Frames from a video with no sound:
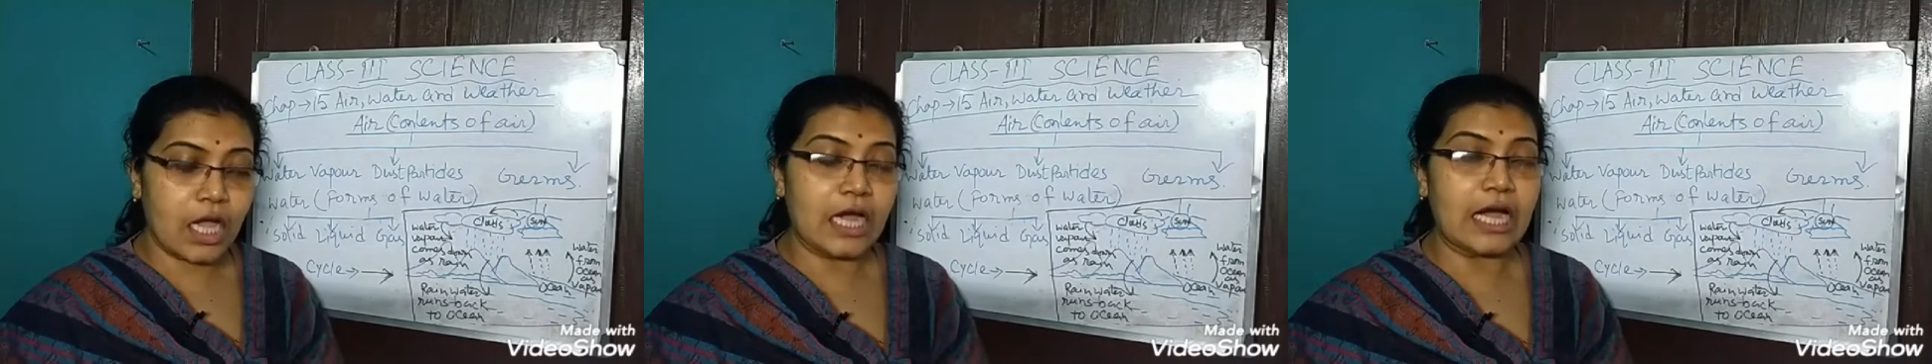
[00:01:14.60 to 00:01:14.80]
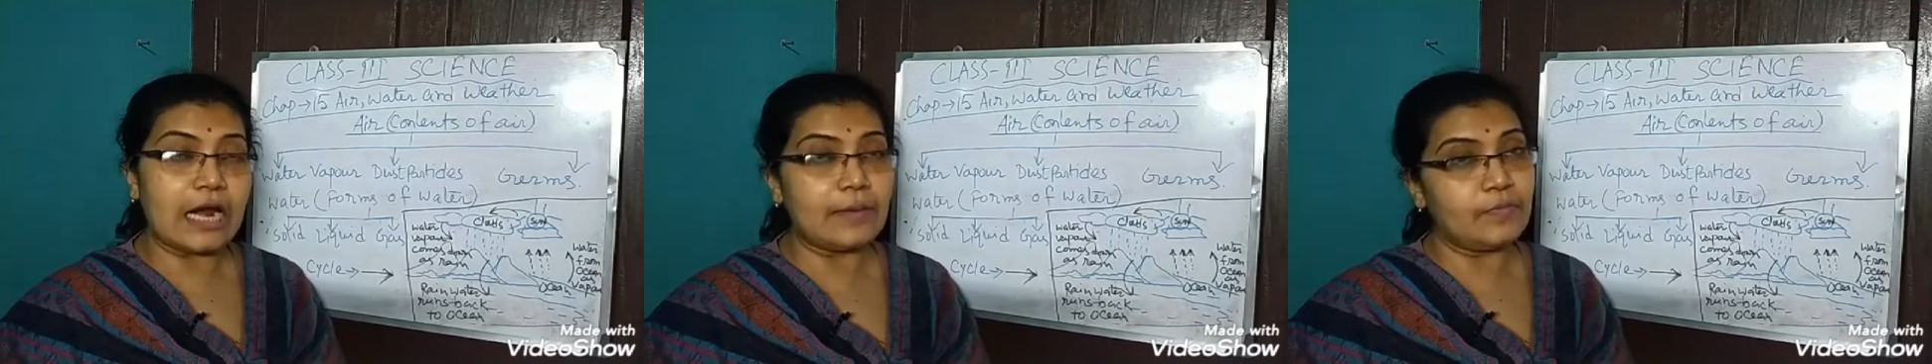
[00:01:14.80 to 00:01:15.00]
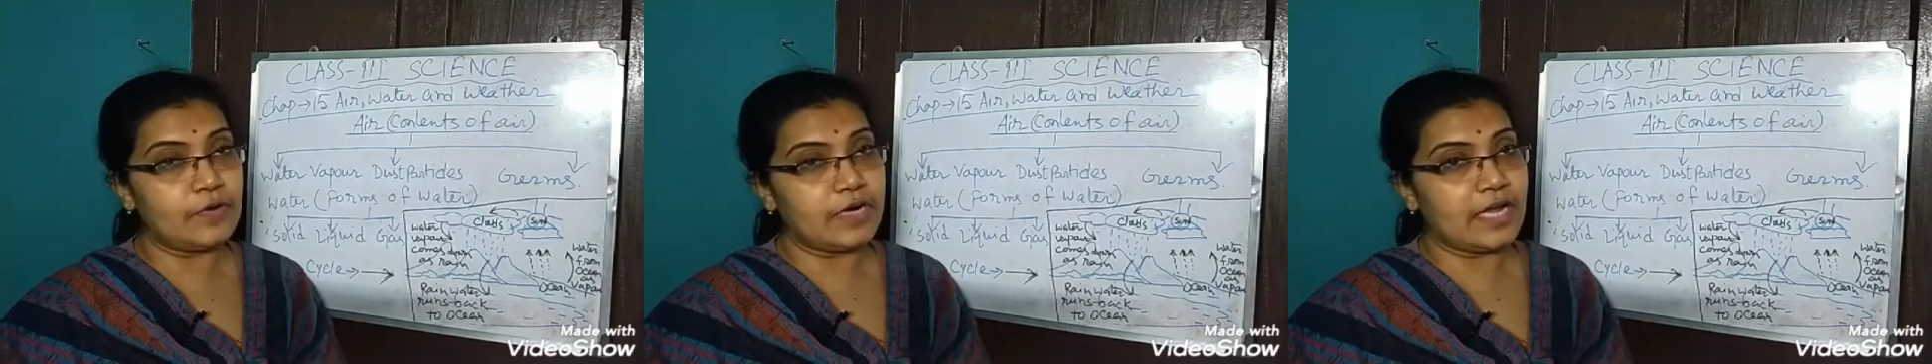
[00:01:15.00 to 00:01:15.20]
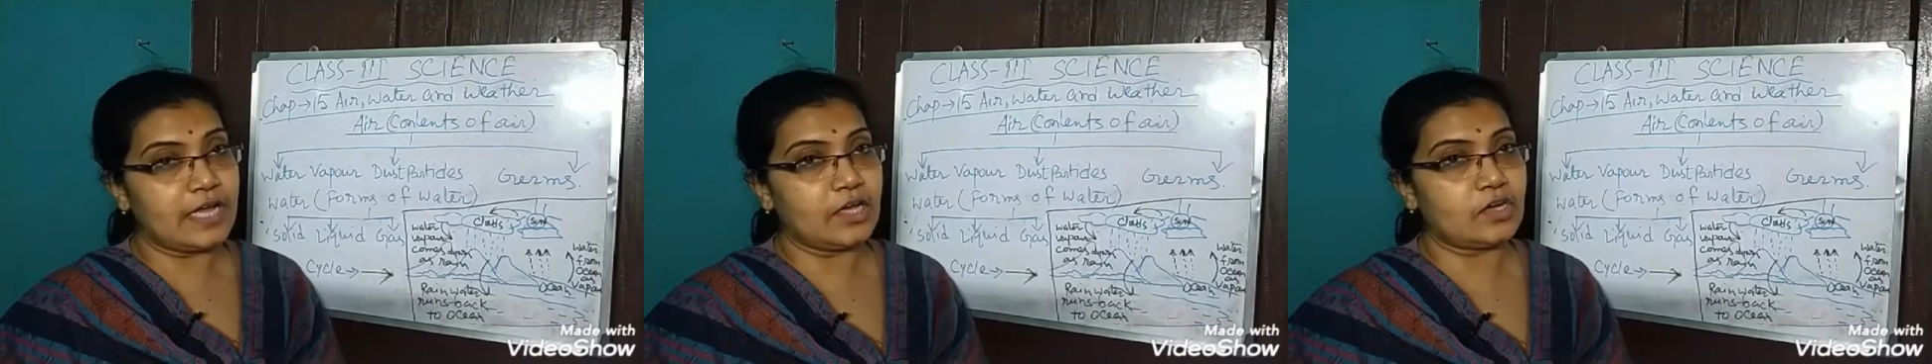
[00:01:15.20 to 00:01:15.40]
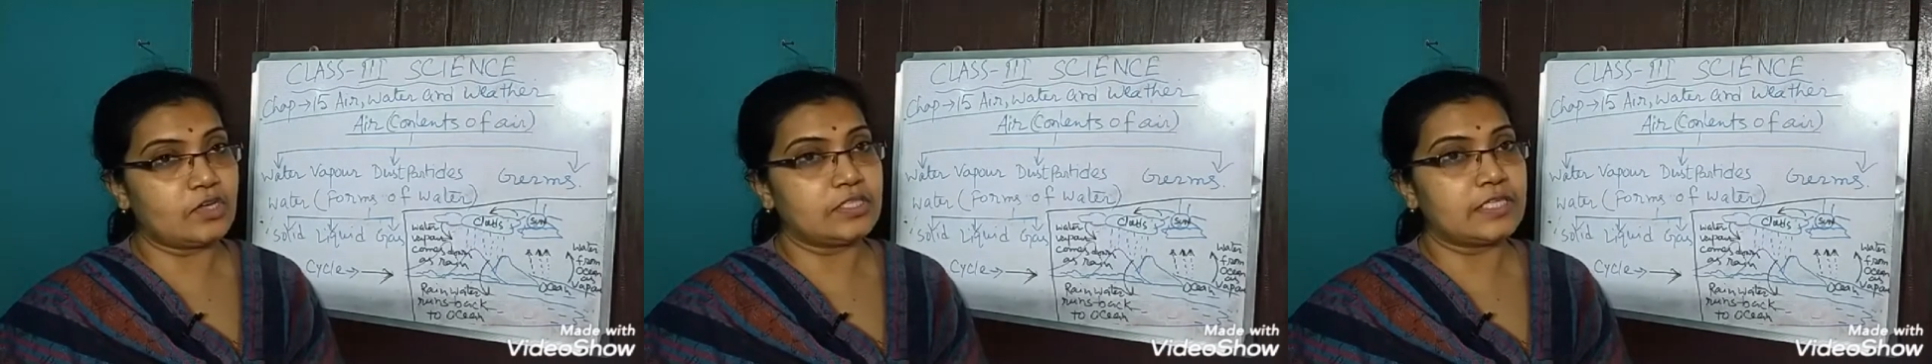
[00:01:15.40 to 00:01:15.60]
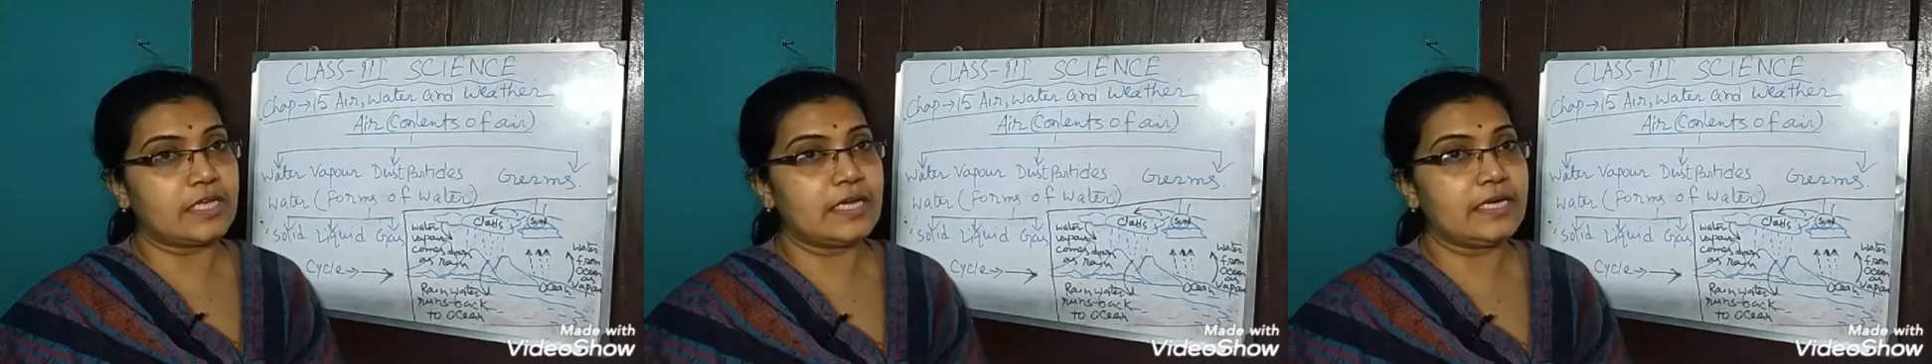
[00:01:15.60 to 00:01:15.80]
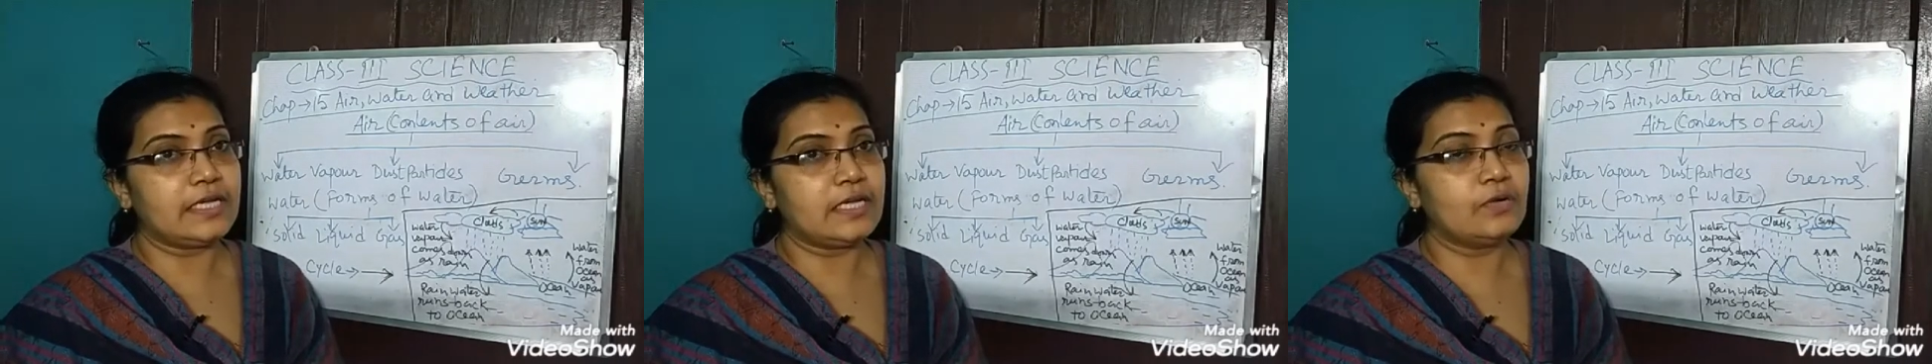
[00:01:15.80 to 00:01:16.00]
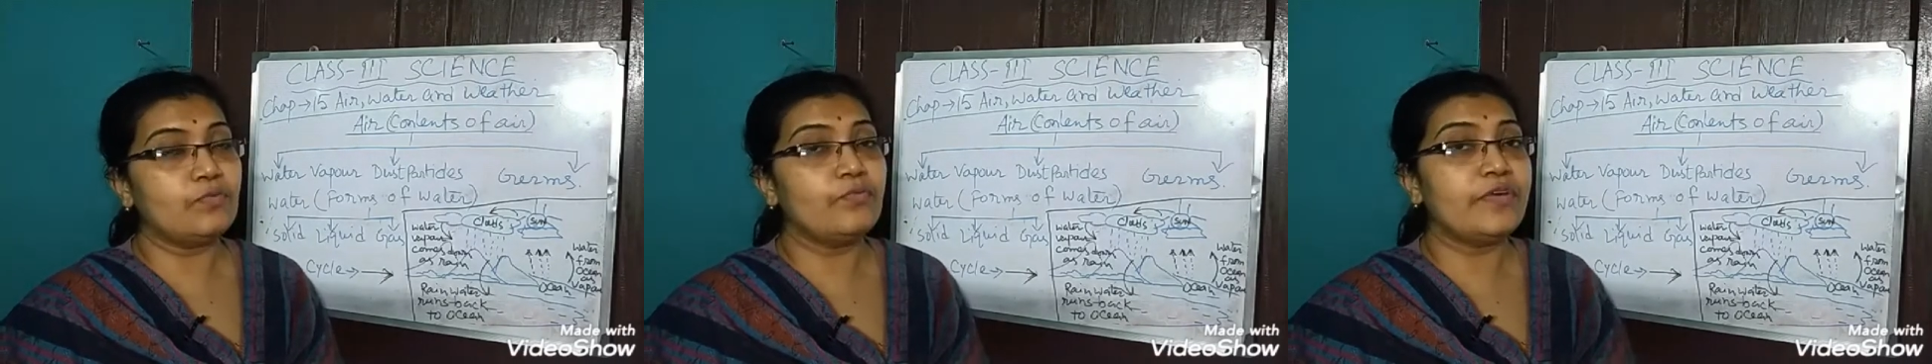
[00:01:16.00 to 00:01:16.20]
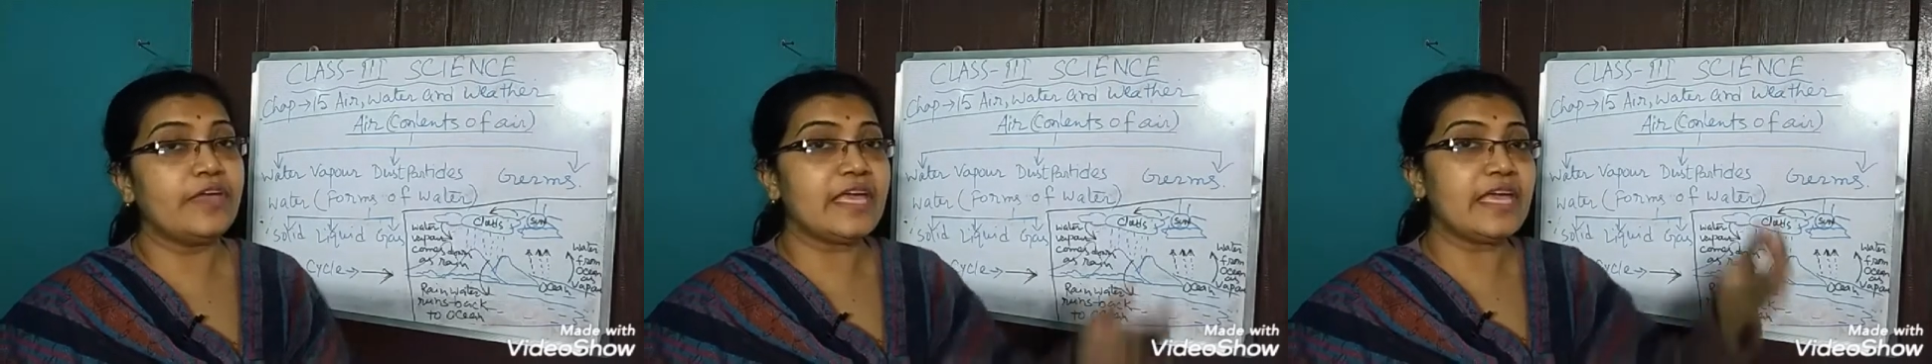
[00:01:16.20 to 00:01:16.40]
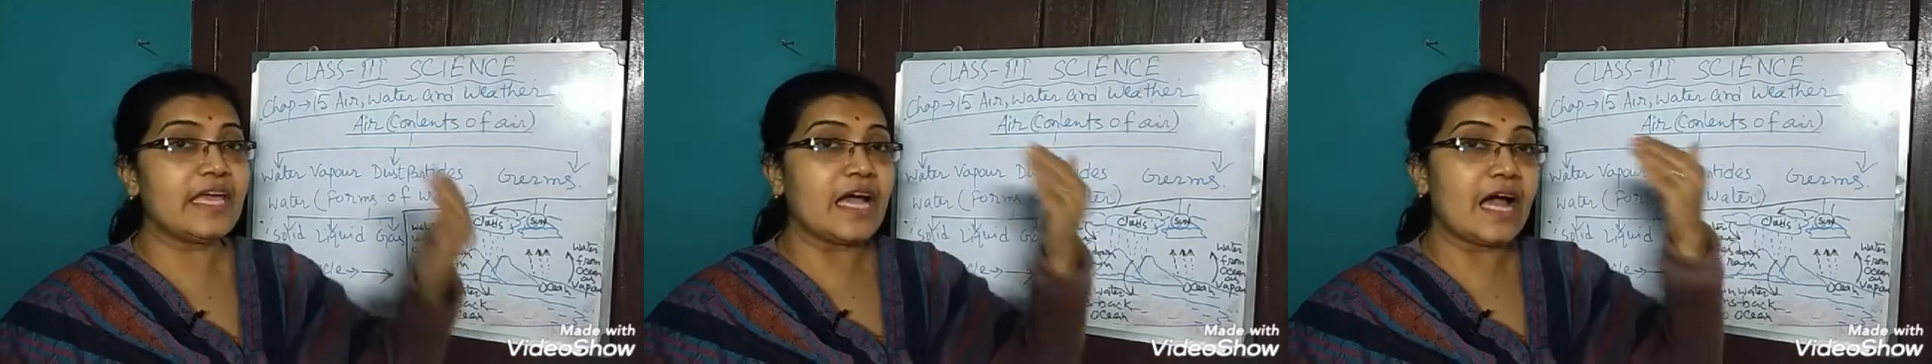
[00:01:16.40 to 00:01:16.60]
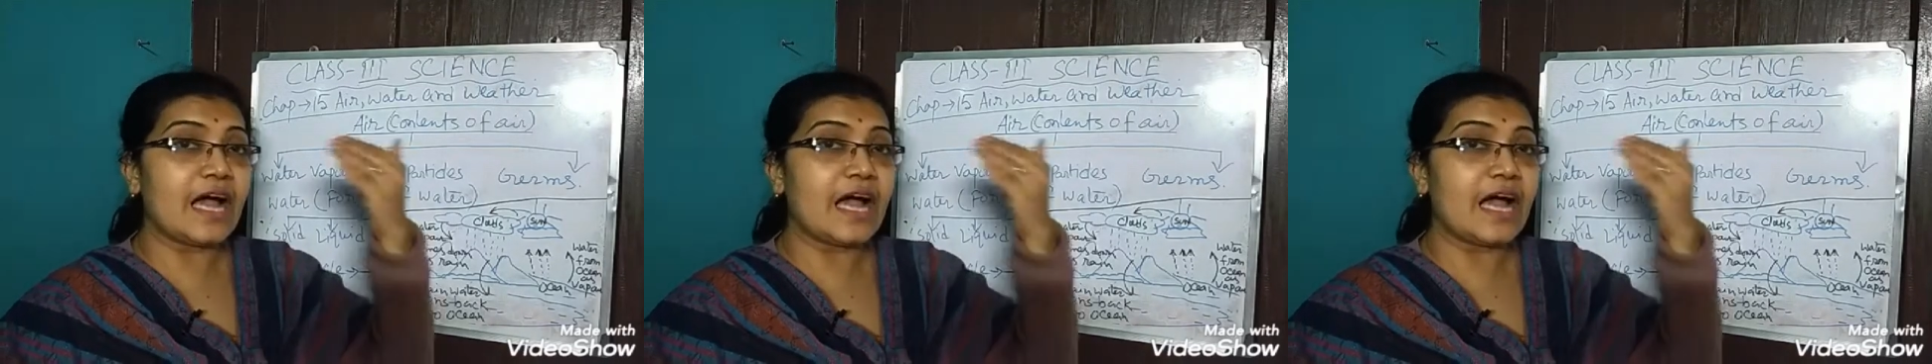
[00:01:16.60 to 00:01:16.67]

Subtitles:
carbon dioxide. We